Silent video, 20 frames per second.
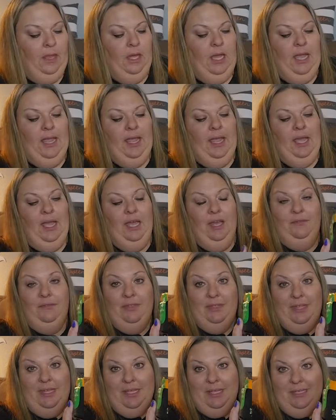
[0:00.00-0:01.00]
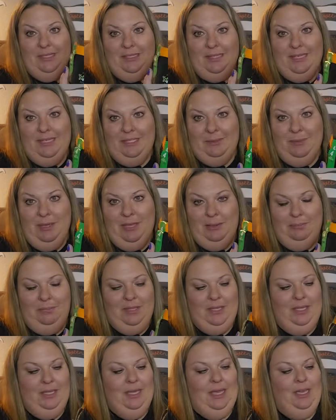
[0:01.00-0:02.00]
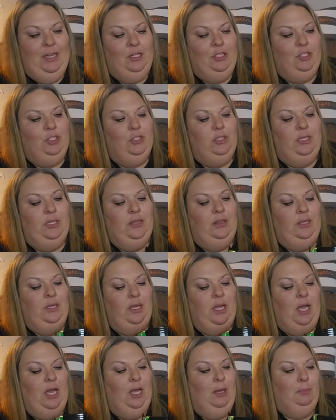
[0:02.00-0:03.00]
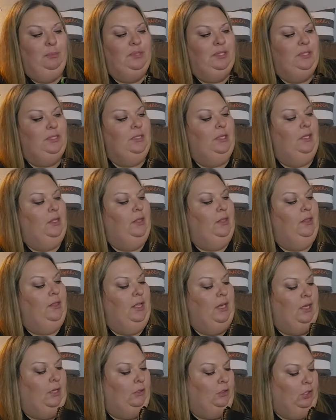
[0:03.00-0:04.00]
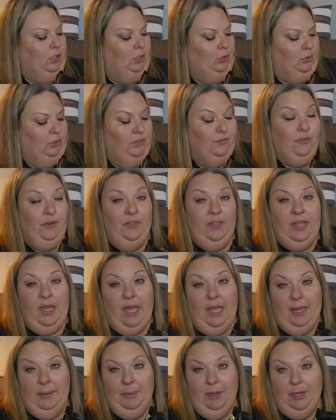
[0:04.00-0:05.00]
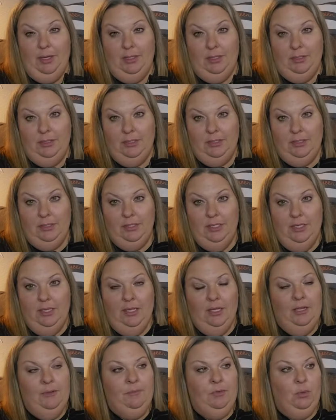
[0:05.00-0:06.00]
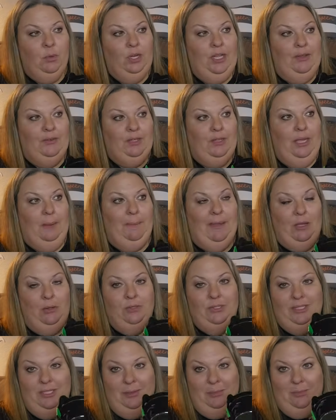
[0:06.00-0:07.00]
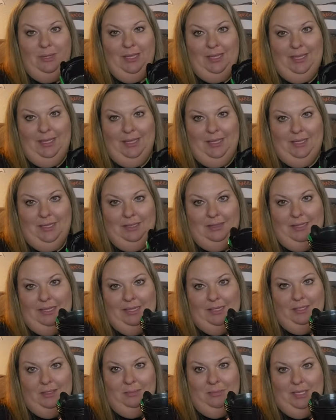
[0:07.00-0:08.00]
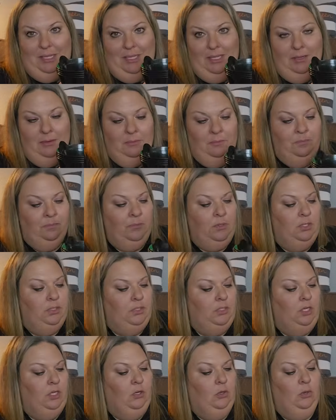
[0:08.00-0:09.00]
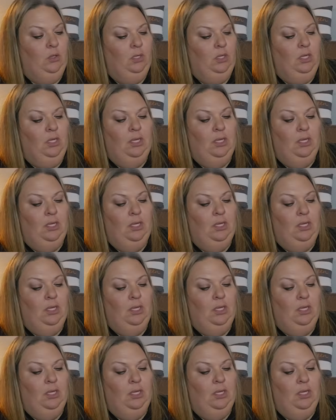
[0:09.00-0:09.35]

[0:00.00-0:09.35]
I have these. These might be actually the cups that I'll use for the eyeballs, where you have to like bounce them and land them in. So